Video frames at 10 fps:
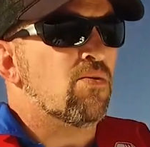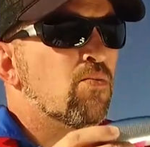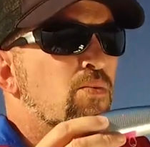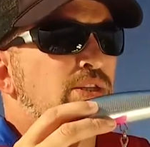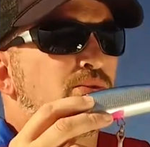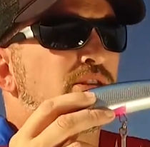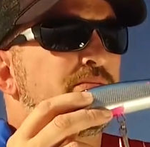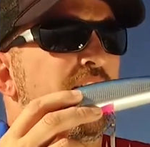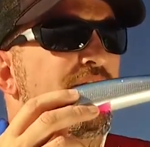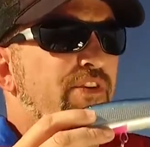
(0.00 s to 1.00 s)
We talked
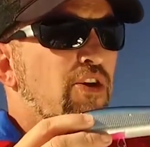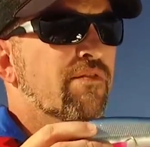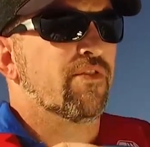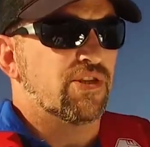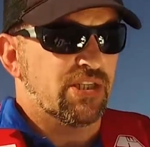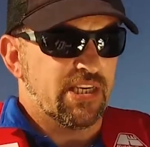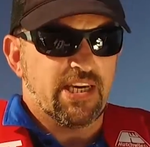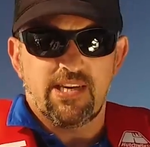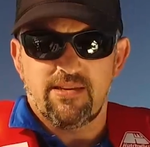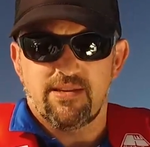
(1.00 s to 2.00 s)
about floating versus
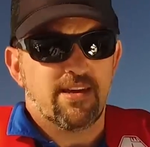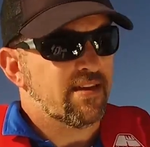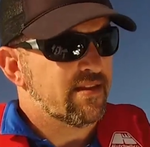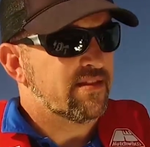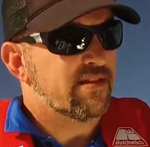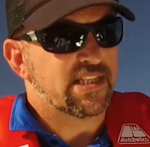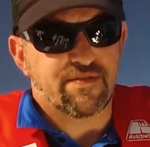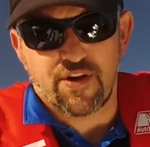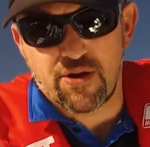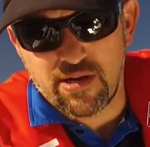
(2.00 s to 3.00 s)
sinking. There's a
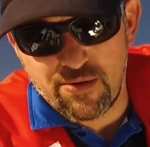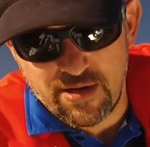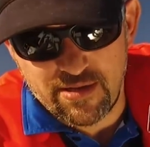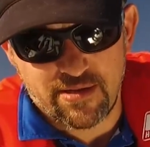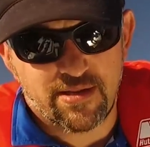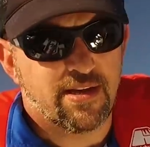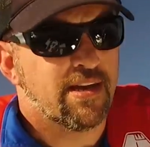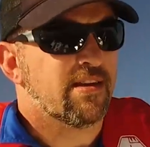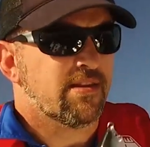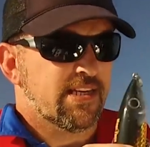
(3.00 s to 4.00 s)
floating lure,
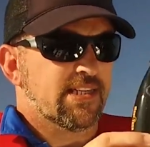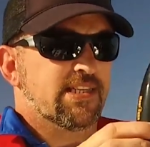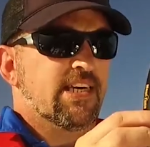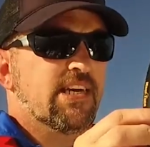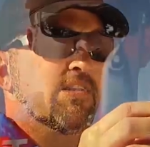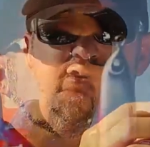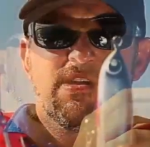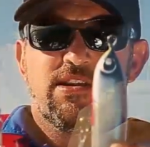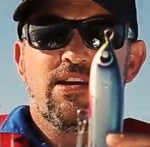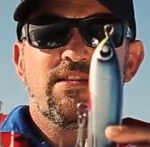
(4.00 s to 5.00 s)
there's a sinking lure.
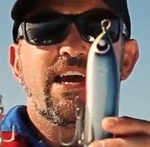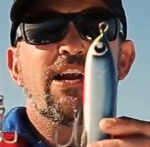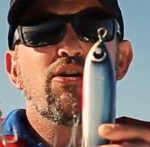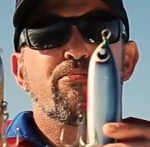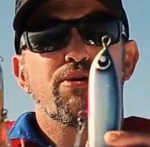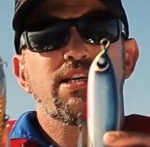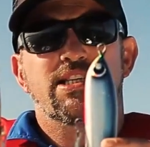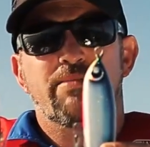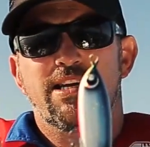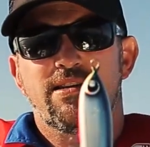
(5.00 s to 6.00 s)
They look pretty
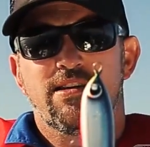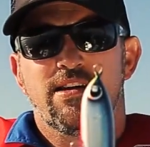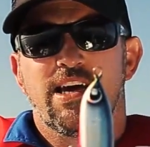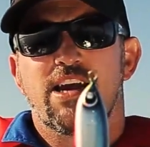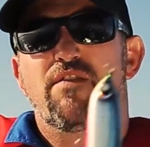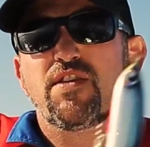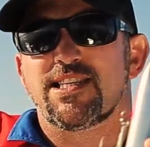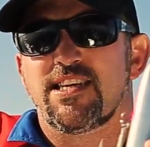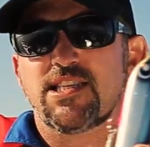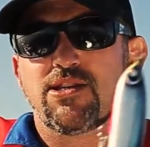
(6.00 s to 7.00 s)
similar, and
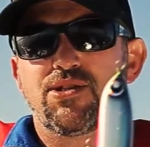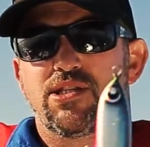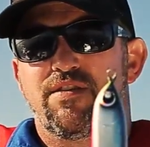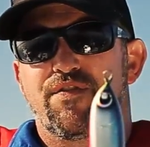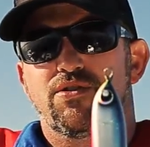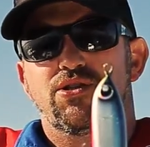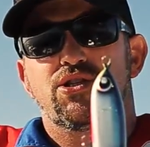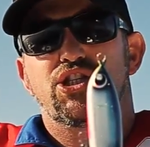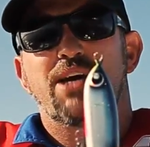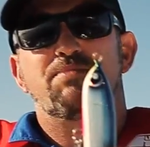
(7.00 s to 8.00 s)
obviously there's lots of different
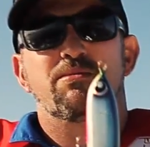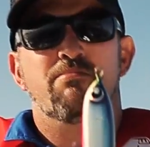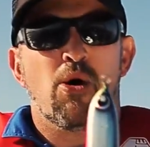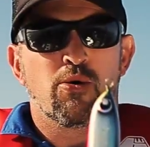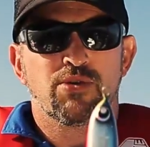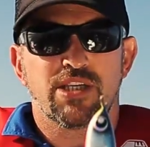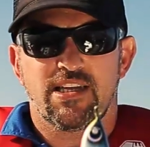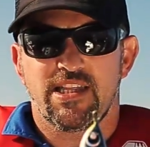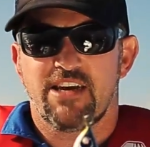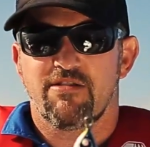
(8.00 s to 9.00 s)
shapes and models
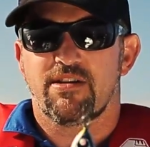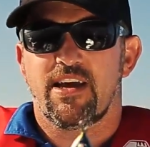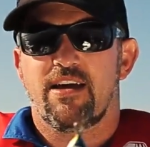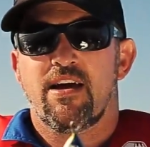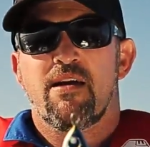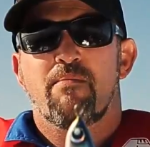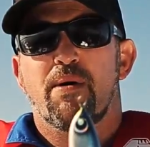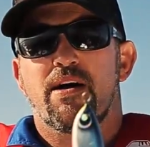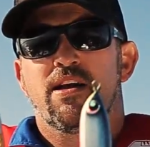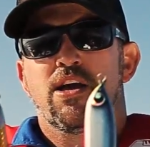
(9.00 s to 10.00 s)
out there,
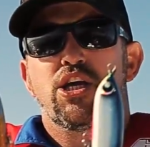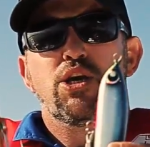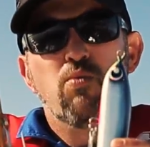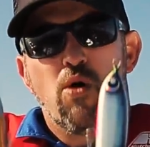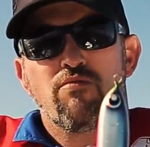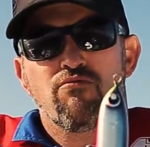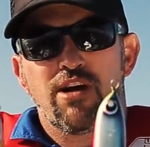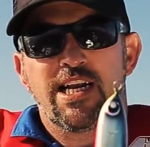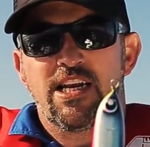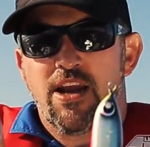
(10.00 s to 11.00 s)
but you won't
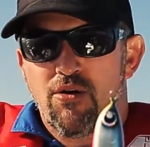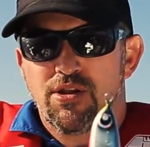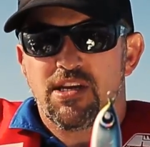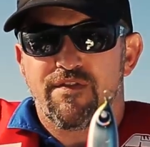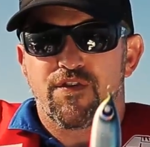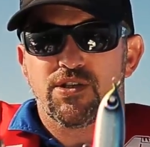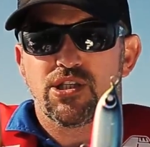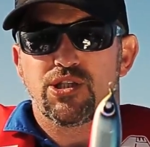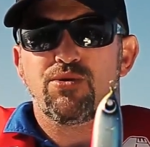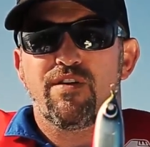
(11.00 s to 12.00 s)
really know the difference
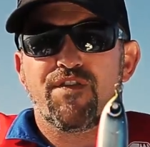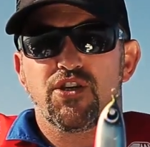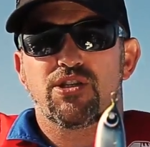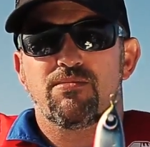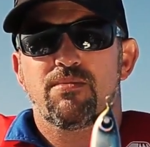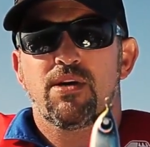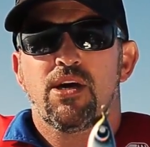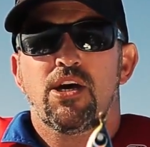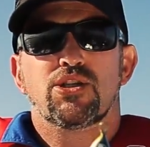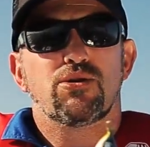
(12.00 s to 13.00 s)
until you fish them.
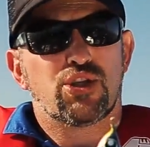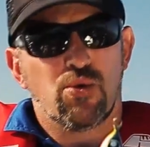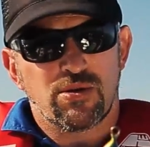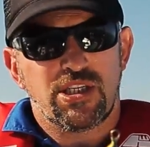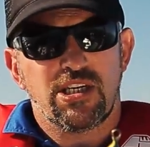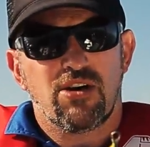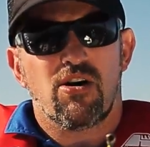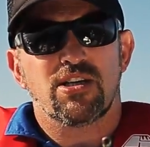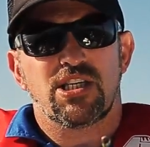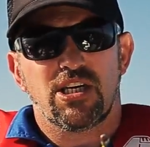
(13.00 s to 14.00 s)
So talk to your
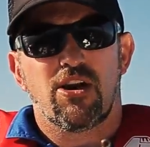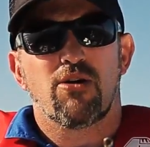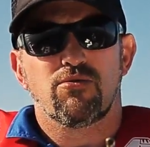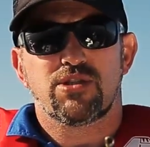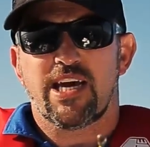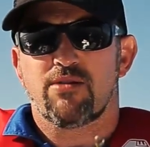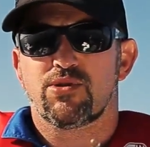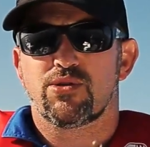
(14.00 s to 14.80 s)
guys at your local tackle